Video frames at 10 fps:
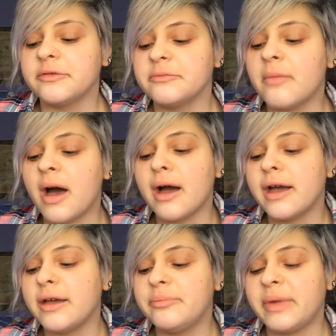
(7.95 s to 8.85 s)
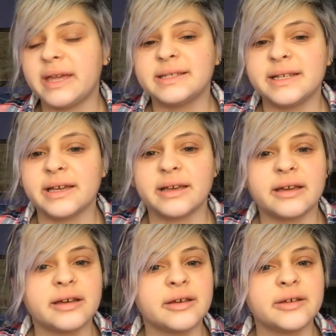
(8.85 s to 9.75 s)
my
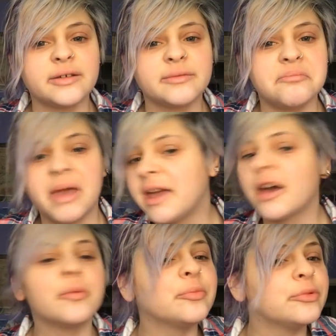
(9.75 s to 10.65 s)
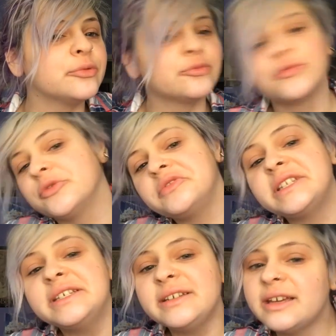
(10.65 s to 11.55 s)
basic makeup
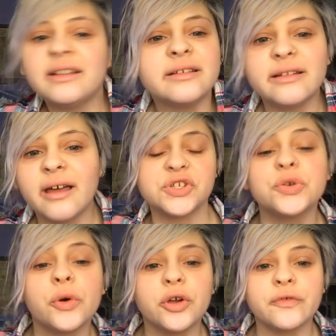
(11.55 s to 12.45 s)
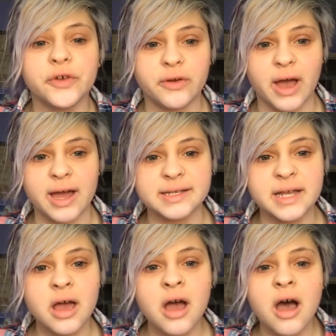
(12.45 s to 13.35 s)
routine tutorial for you guys.